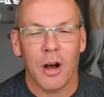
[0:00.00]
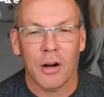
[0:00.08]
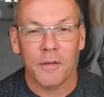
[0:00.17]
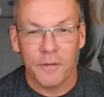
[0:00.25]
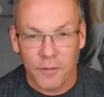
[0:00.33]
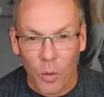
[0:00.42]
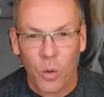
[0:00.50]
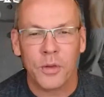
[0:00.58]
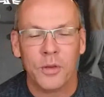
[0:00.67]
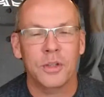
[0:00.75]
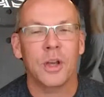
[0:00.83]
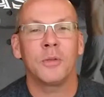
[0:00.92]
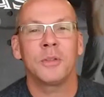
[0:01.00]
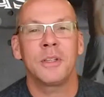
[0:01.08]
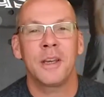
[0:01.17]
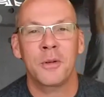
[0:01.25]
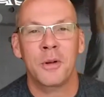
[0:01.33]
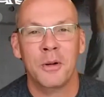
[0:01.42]
our 4th show
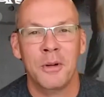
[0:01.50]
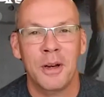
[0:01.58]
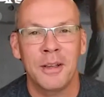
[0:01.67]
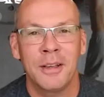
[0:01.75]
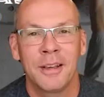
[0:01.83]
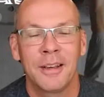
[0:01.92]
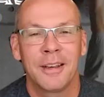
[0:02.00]
together already?